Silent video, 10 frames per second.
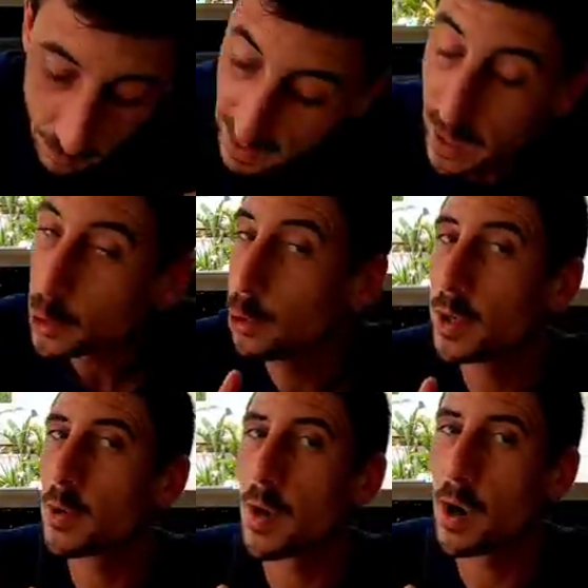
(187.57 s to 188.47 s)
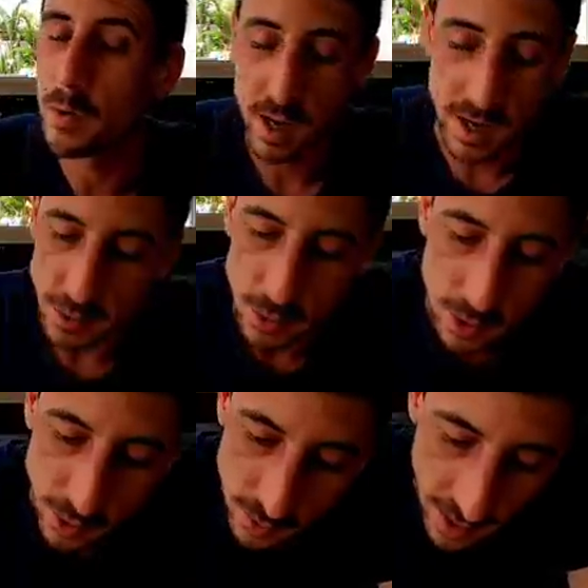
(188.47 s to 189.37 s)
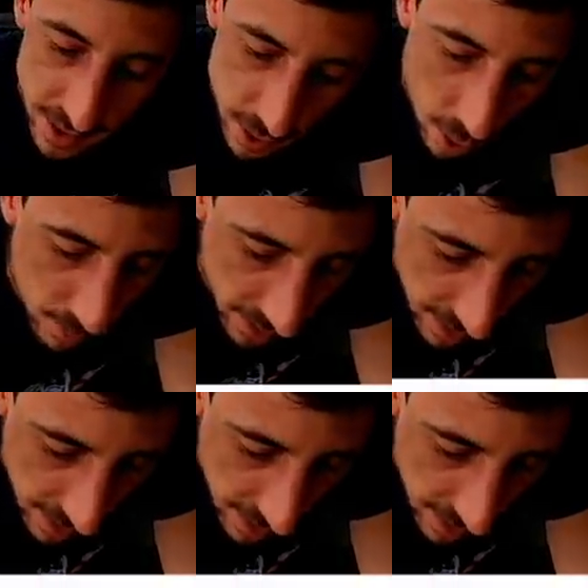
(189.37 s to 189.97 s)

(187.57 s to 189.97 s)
And we got two in a row, and you guys know,